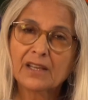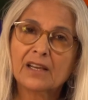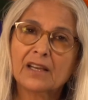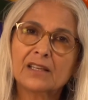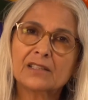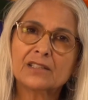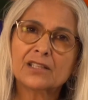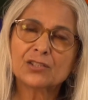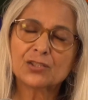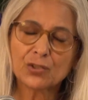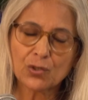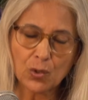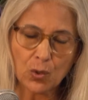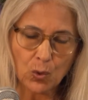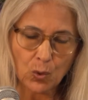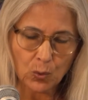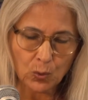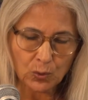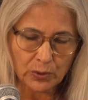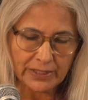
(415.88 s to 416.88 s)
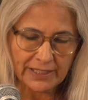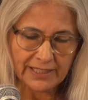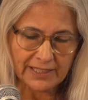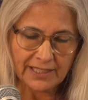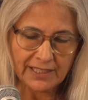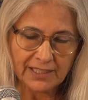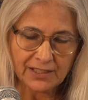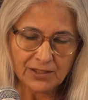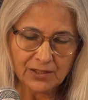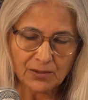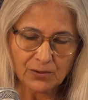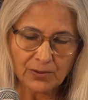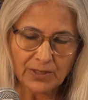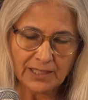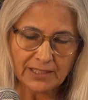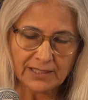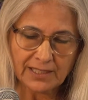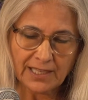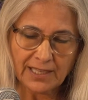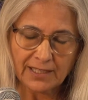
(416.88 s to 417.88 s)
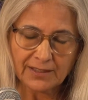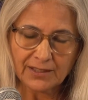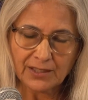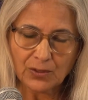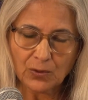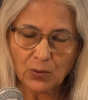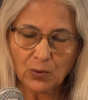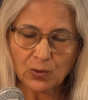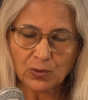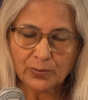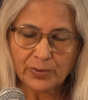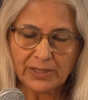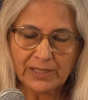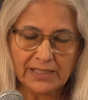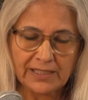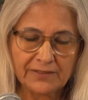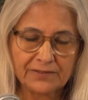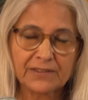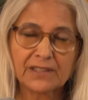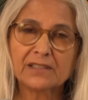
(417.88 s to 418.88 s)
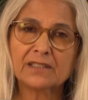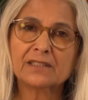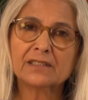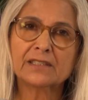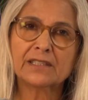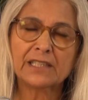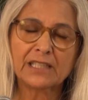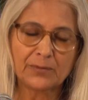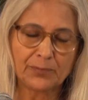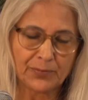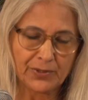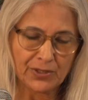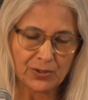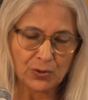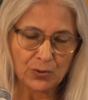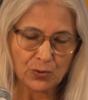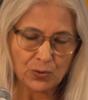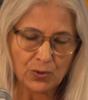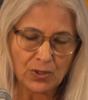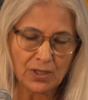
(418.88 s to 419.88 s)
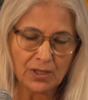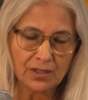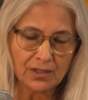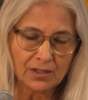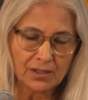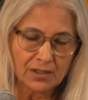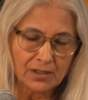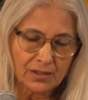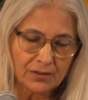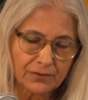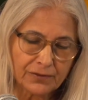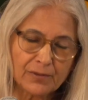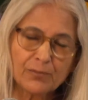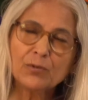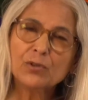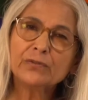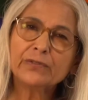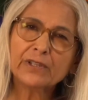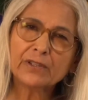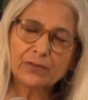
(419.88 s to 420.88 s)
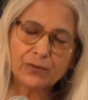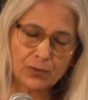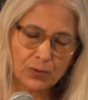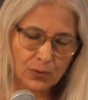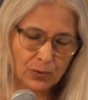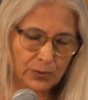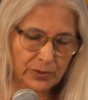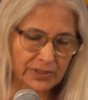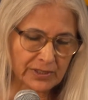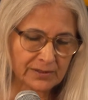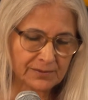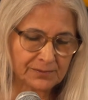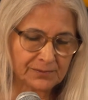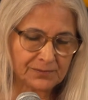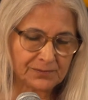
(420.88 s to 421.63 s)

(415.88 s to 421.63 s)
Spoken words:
and that you're holding in your right hand the old belief that is keeping you from moving forward.